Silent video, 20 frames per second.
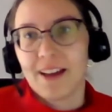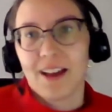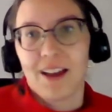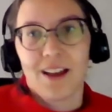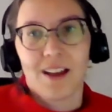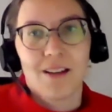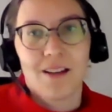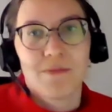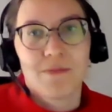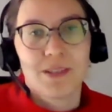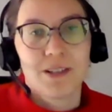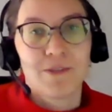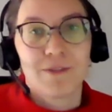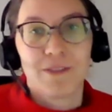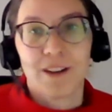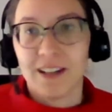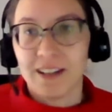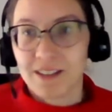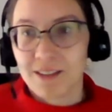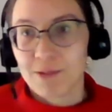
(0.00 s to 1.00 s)
um,
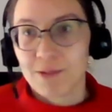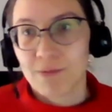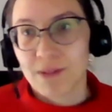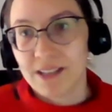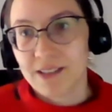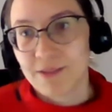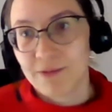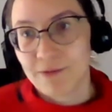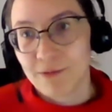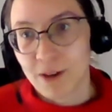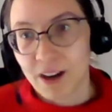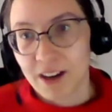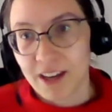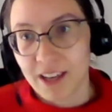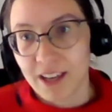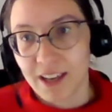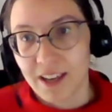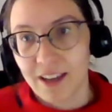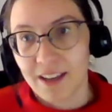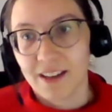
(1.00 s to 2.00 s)
defining the ways of
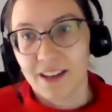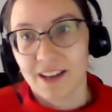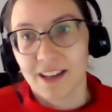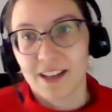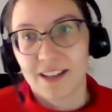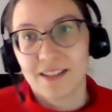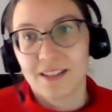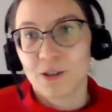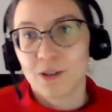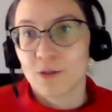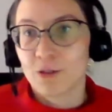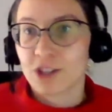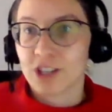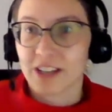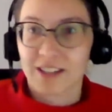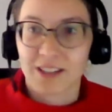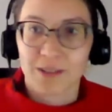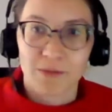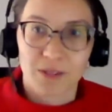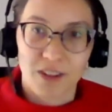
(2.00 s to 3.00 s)
working, uh,
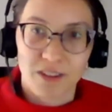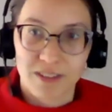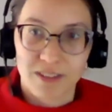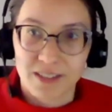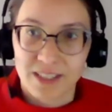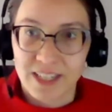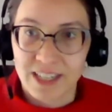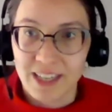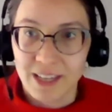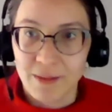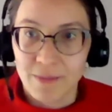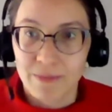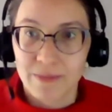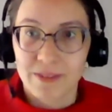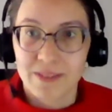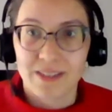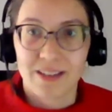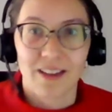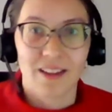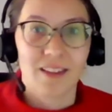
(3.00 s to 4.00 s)
negotiating with other
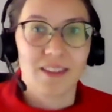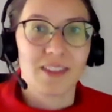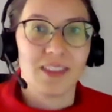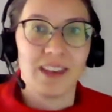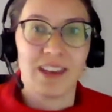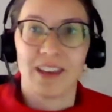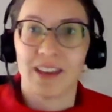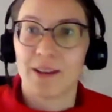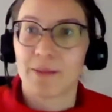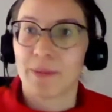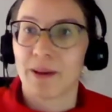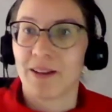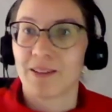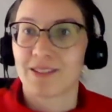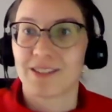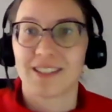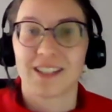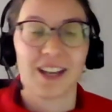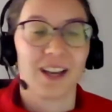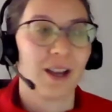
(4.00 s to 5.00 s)
teams, uh, thinking about
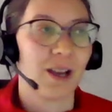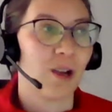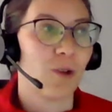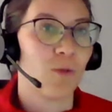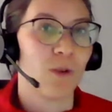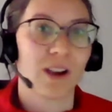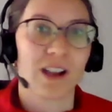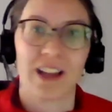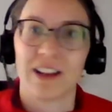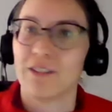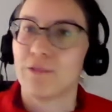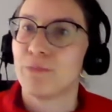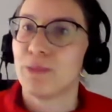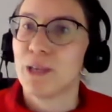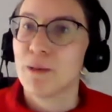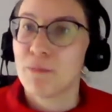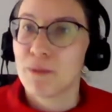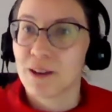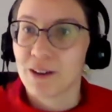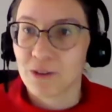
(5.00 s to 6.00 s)
uh, what kind of
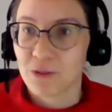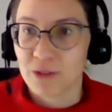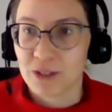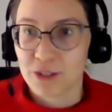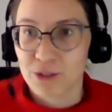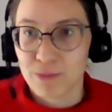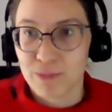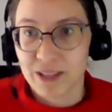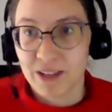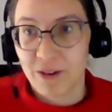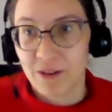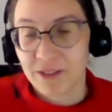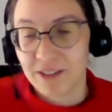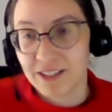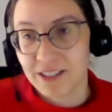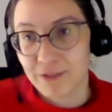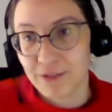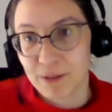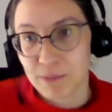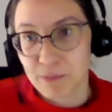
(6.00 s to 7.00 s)
people are going to be on the
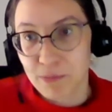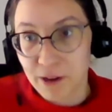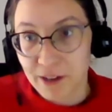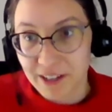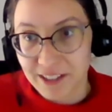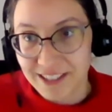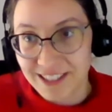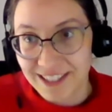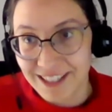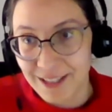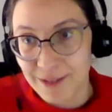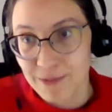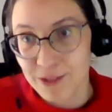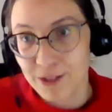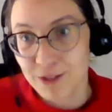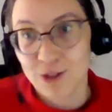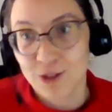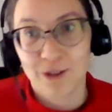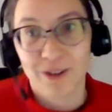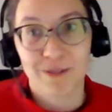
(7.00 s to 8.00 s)
different product teams,
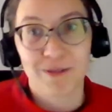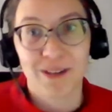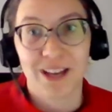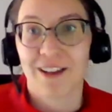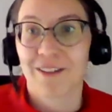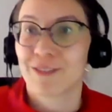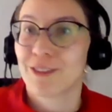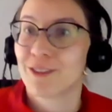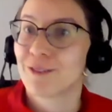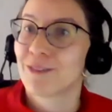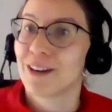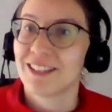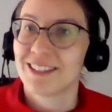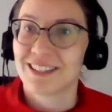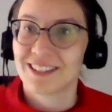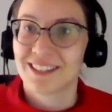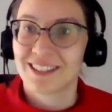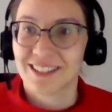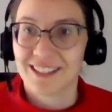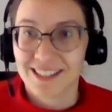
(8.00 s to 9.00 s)
ensuring we have the right
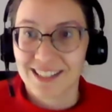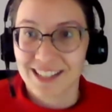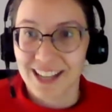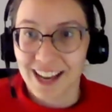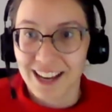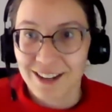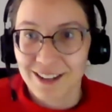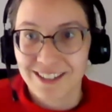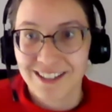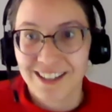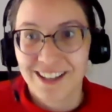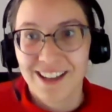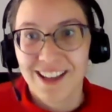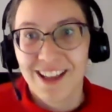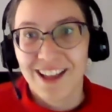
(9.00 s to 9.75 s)
design